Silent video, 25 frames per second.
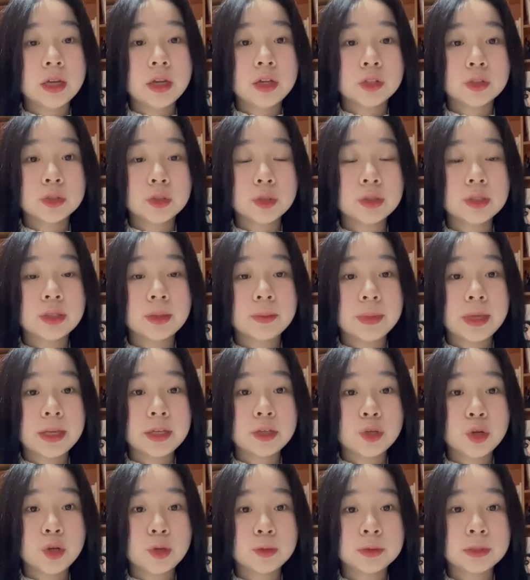So the main
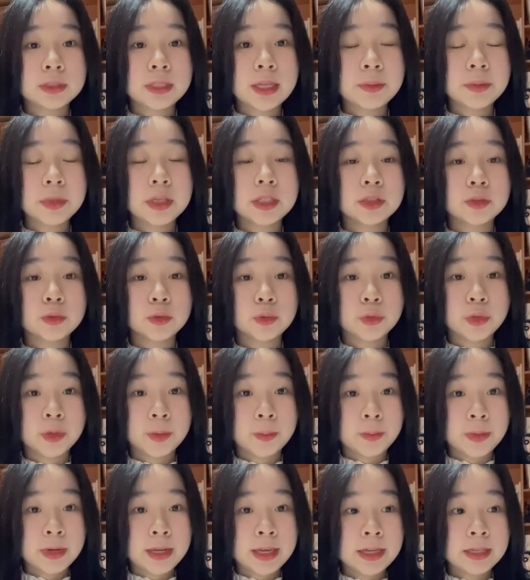concept is to
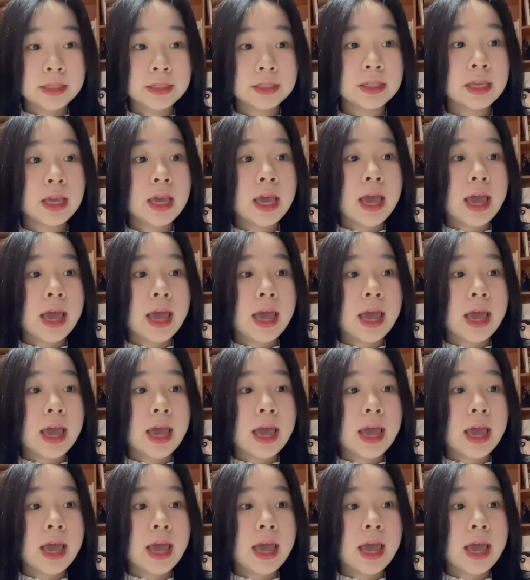replace